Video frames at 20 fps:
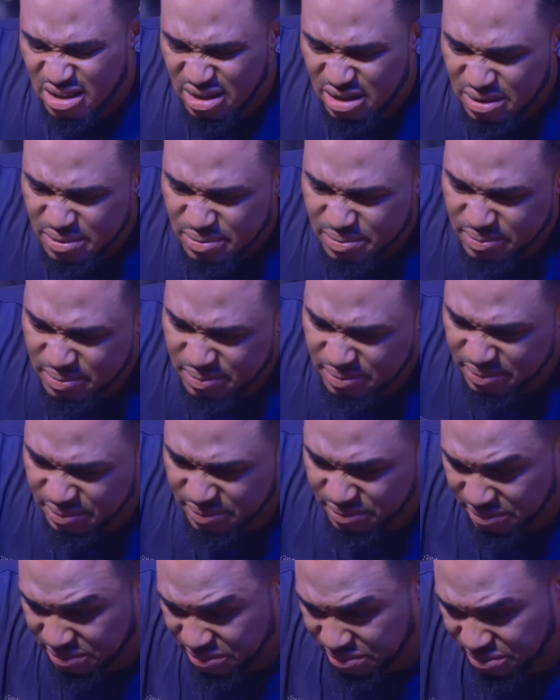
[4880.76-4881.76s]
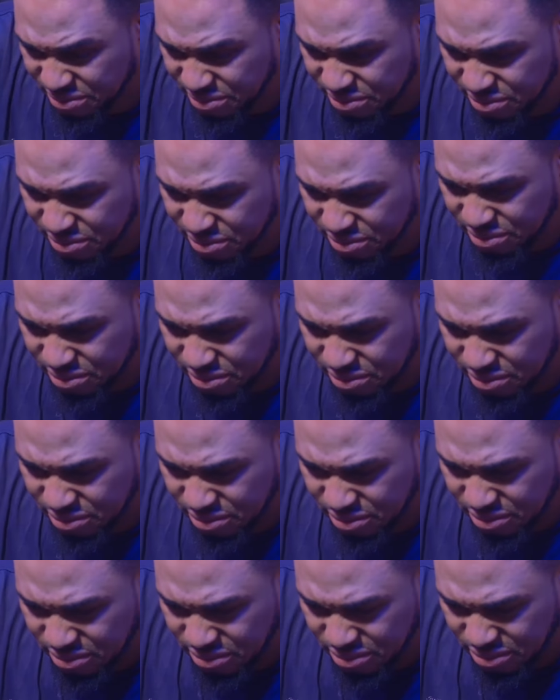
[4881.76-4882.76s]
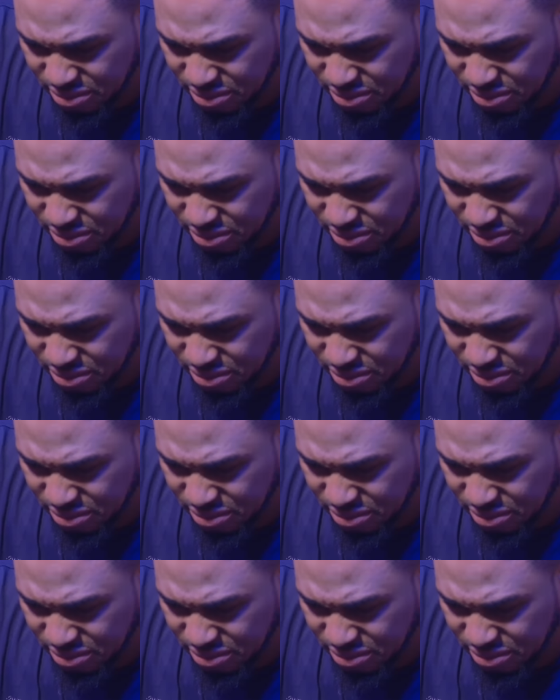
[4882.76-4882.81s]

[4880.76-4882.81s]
you know that I'm still keeping you here,